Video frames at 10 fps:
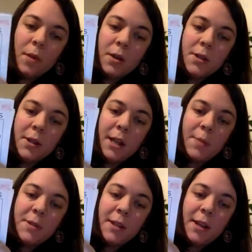to
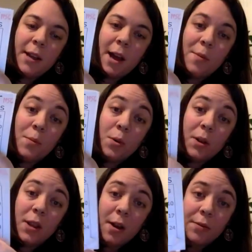keep seeking out more
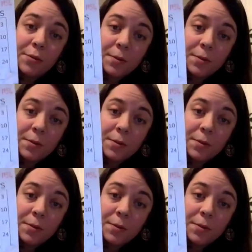love.